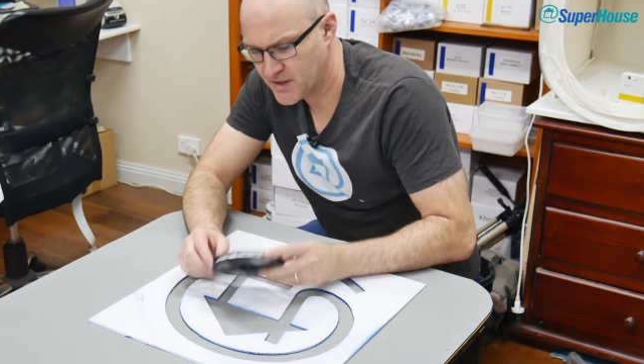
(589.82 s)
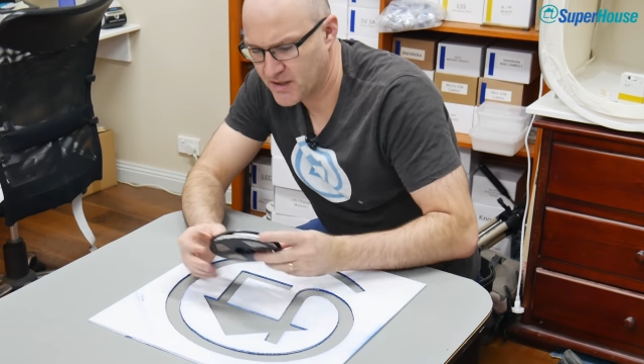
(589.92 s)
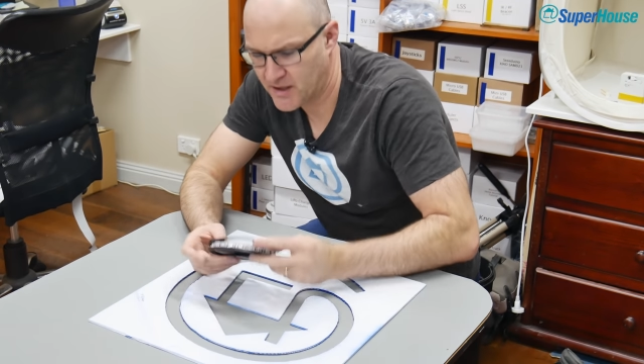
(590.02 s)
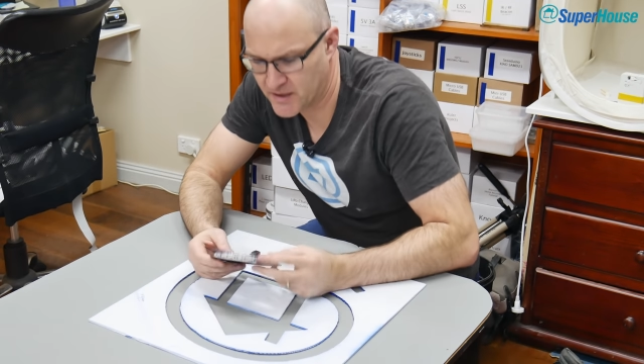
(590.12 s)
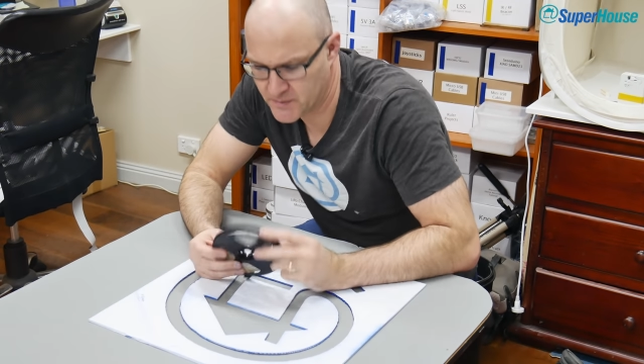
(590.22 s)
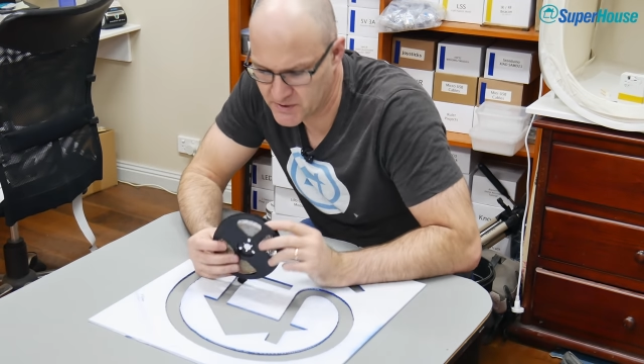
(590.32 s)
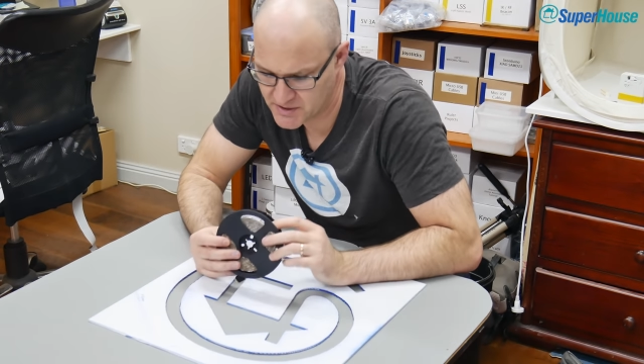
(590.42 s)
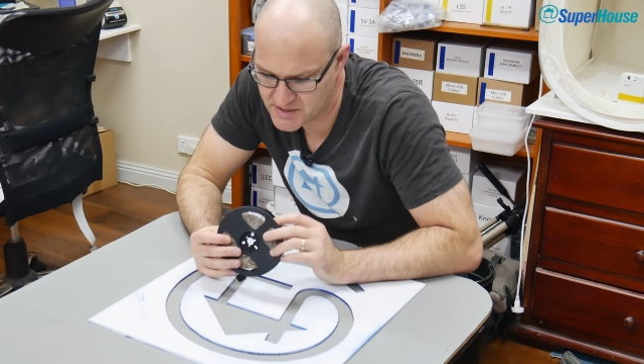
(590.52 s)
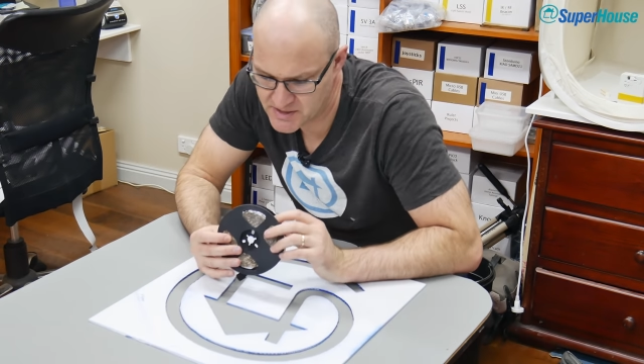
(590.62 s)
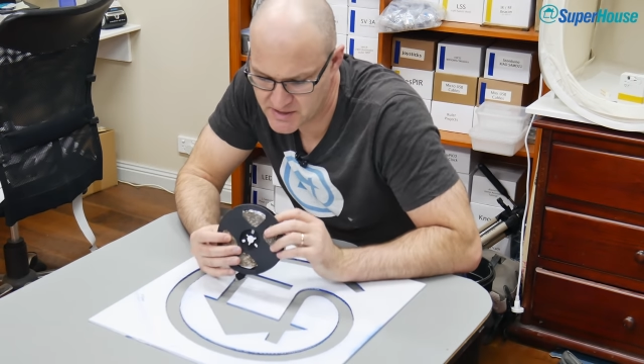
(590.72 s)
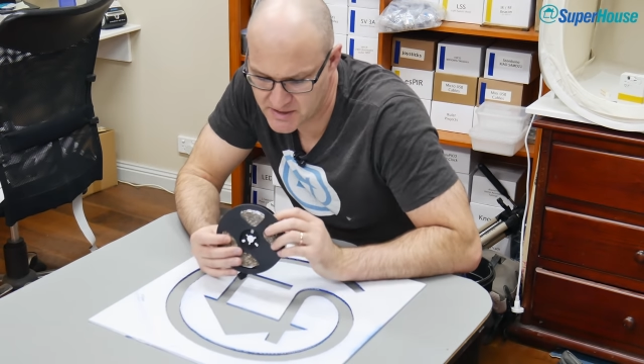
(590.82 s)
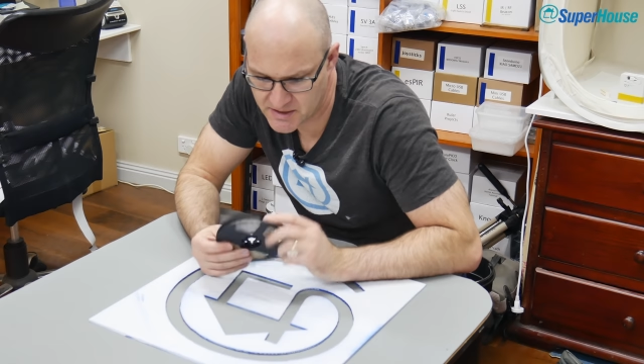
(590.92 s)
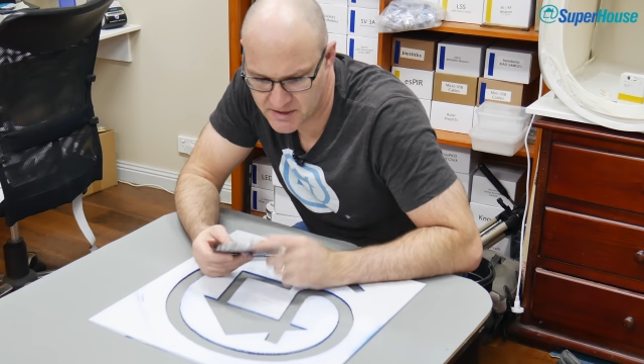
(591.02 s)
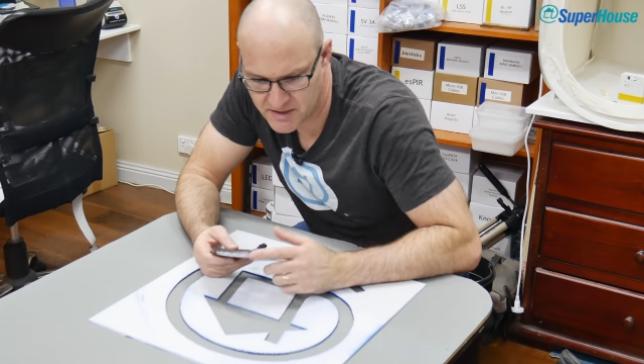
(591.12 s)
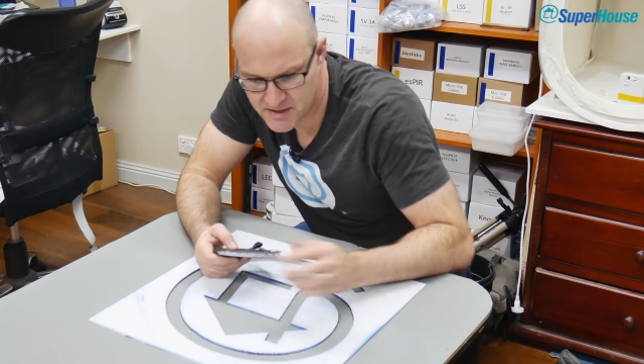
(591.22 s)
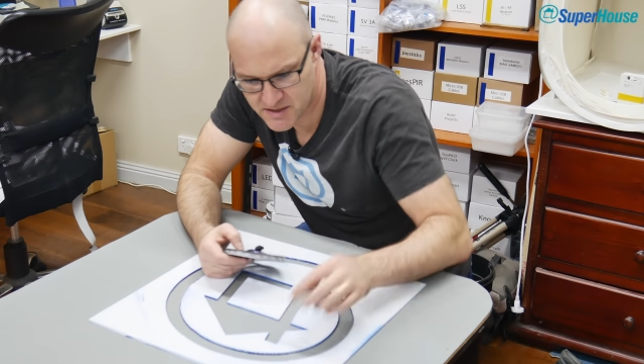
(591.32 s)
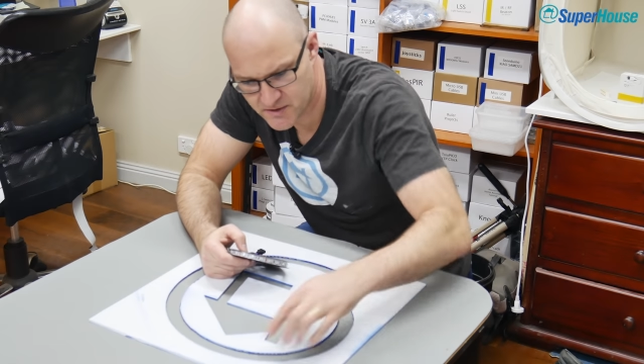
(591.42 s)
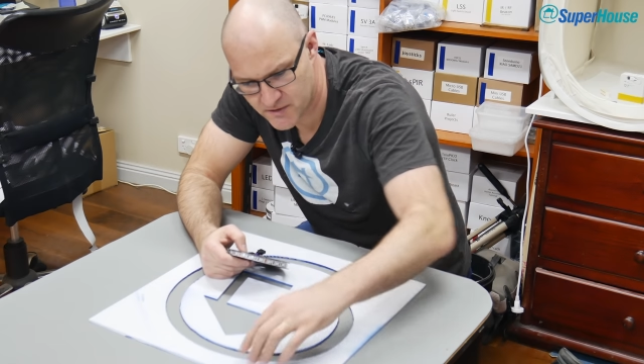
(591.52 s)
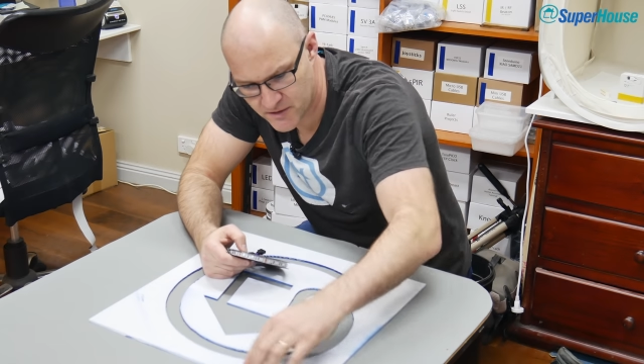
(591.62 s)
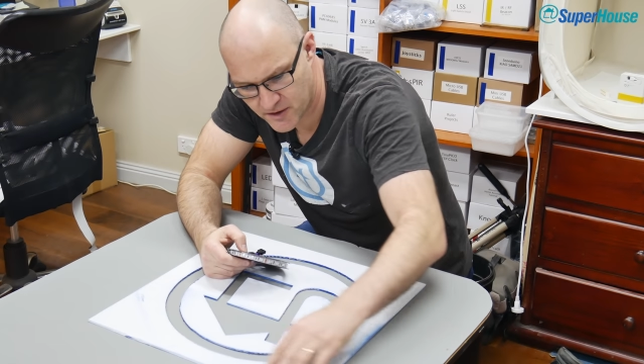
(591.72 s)
and I'm going to stick this
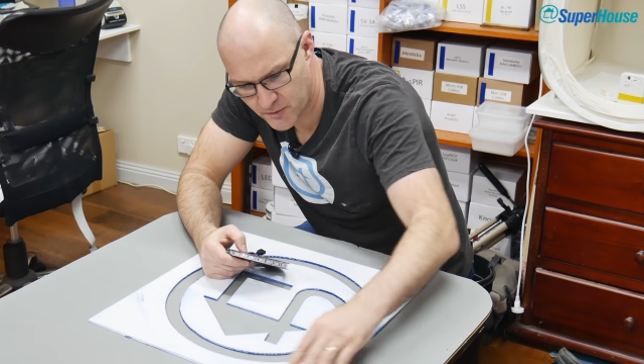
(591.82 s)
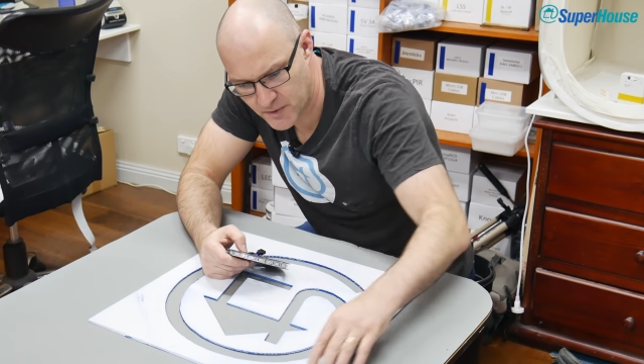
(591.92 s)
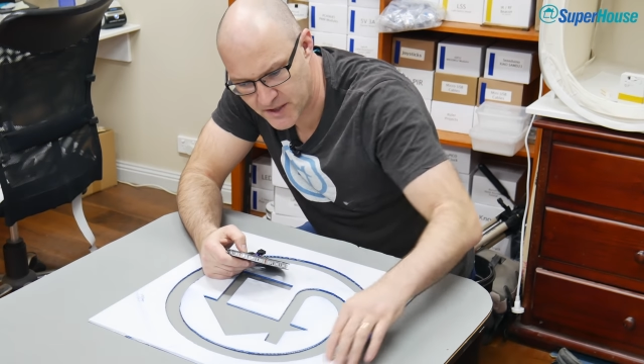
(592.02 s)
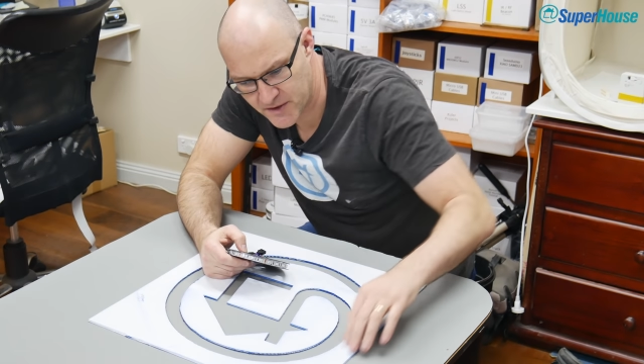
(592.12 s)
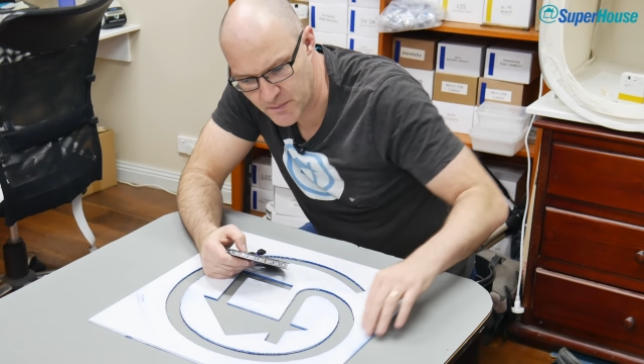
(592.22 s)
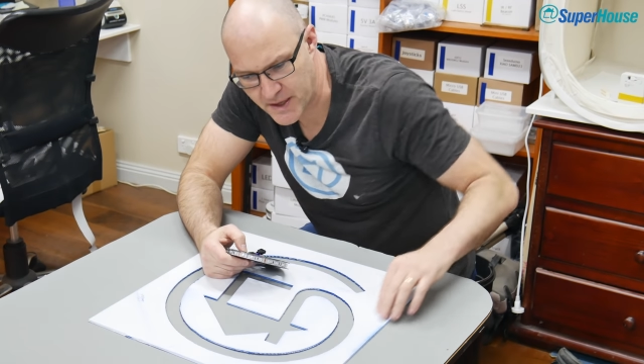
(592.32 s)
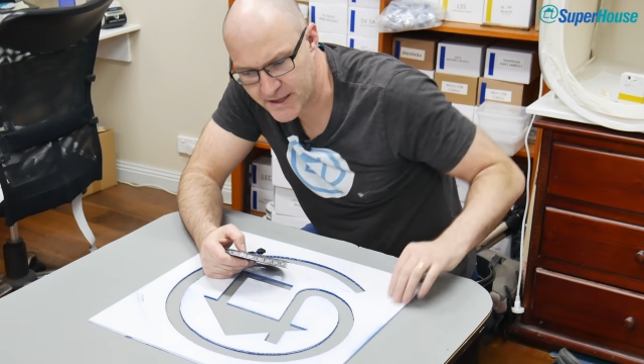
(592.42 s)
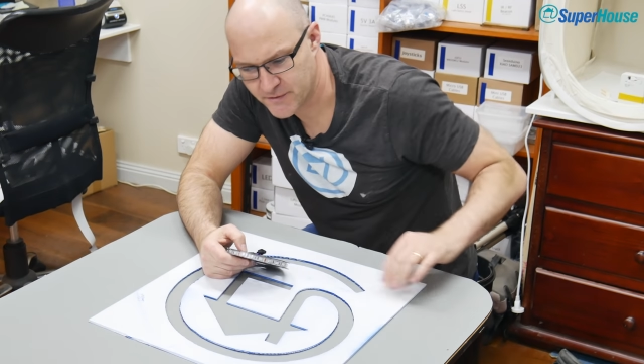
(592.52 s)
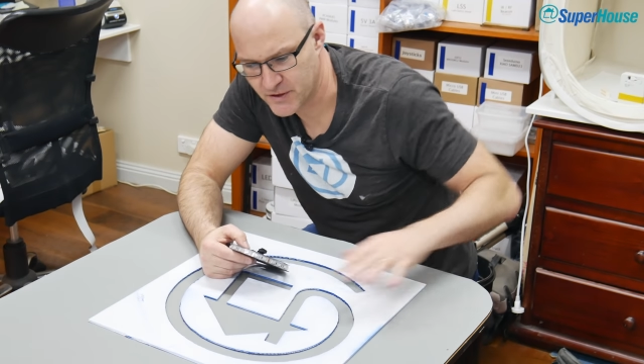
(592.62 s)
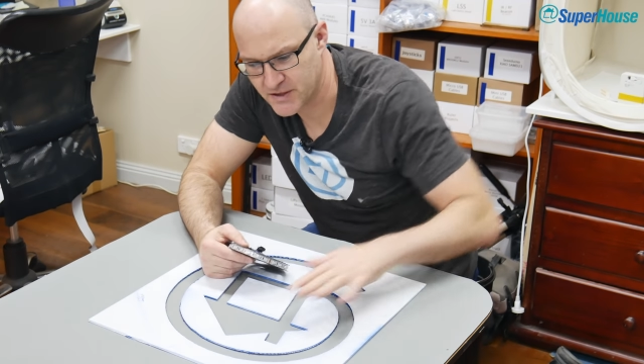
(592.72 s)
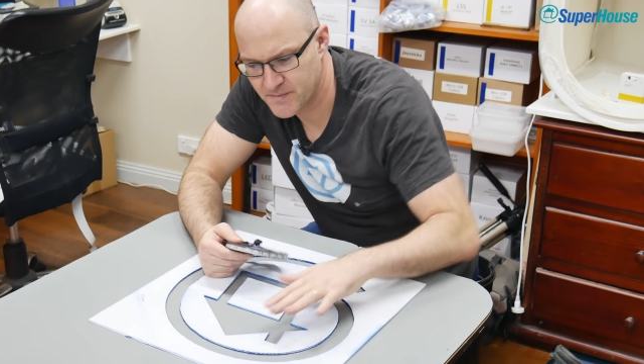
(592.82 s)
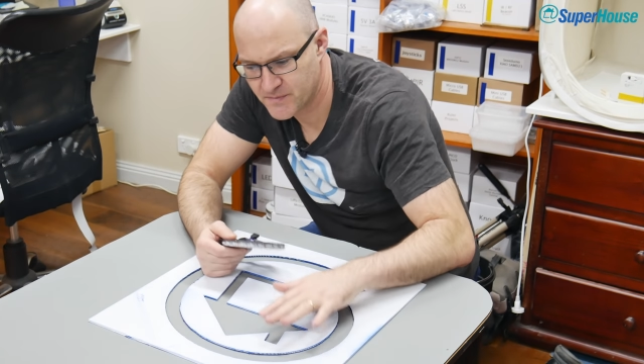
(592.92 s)
around the back of it